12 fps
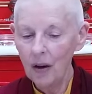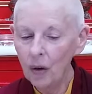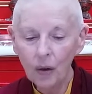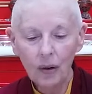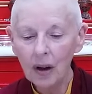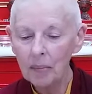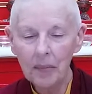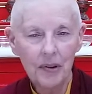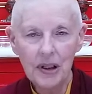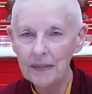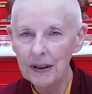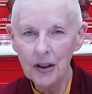All our
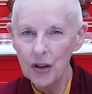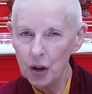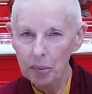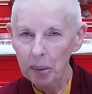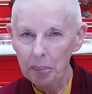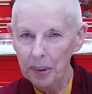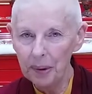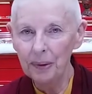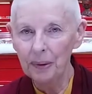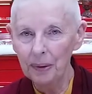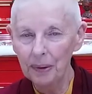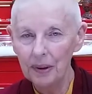motivation should be
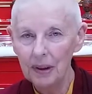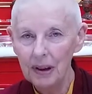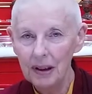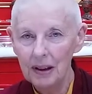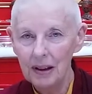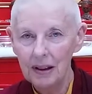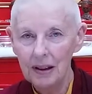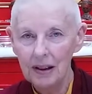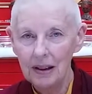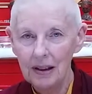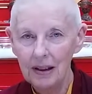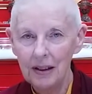pure.
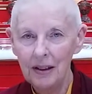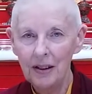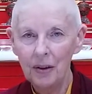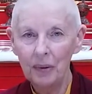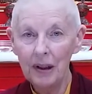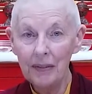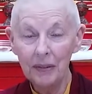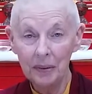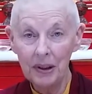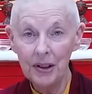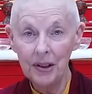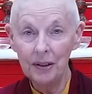Whatever
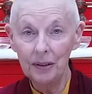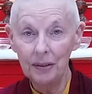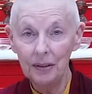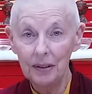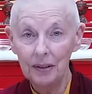we do,